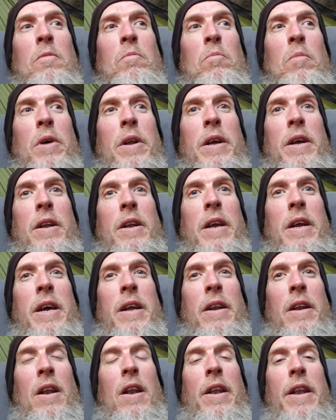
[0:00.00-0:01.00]
but it, it
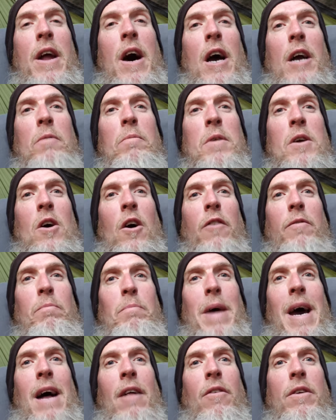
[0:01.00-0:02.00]
knocked me off
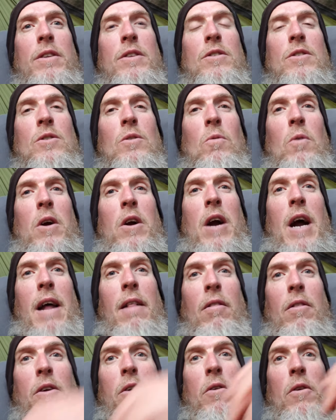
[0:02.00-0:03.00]
balance to where I
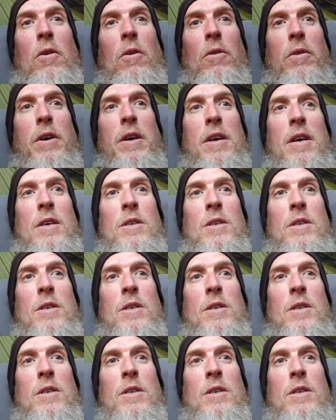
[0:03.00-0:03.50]
literally,